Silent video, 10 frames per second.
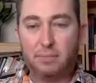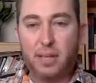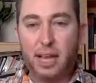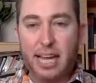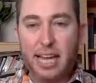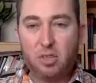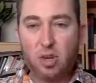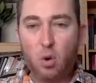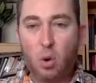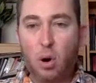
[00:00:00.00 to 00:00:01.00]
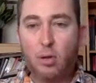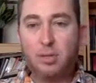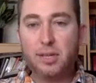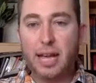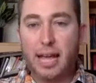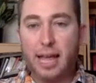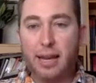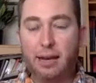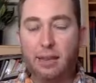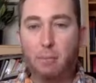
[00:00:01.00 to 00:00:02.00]
conquistadors
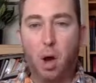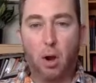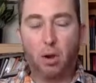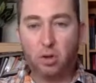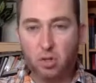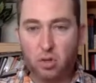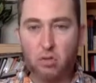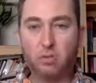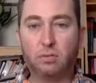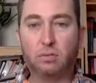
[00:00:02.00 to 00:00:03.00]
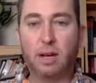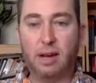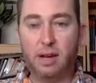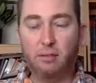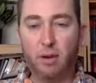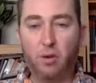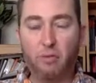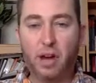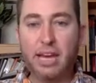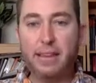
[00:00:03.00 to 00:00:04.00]
and the monarchs who
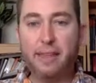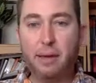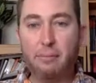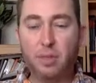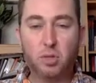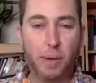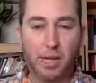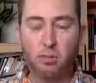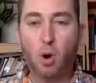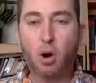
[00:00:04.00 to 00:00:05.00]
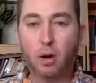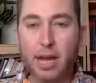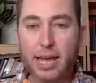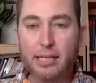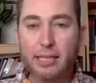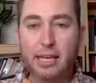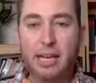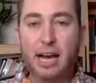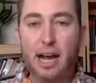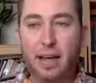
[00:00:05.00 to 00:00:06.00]
funded them, the Spanish monarchy
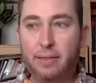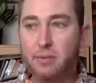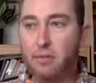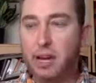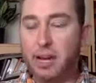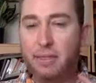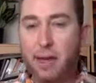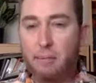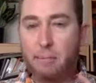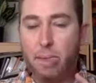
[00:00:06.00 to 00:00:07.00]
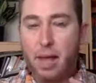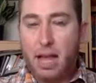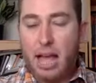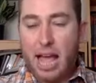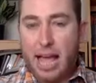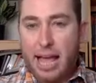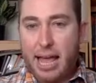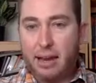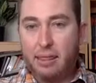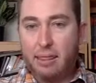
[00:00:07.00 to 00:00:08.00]
that funded them.
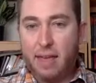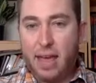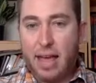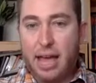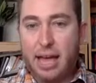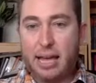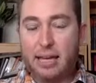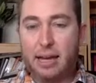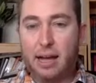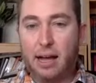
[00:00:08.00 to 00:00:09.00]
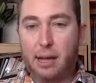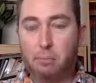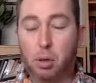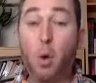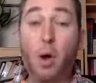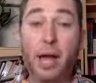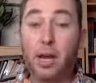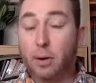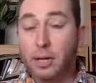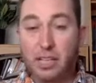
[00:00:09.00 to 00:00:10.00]
And they employed,
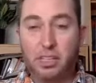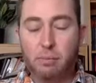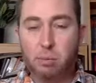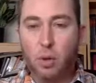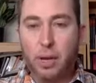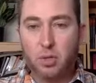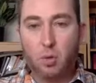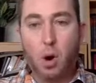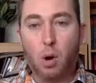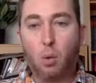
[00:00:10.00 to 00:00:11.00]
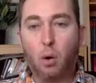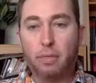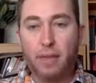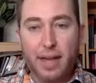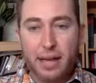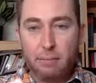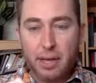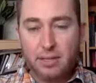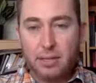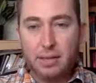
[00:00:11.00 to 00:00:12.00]
or actually employed is the wrong word, they
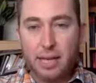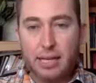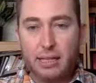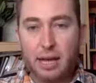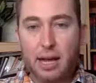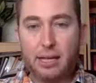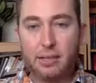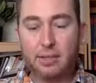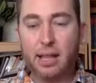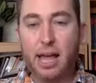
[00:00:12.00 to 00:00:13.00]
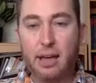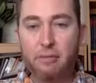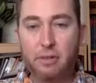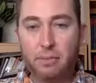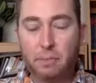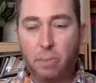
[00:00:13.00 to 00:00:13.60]
basically enslaved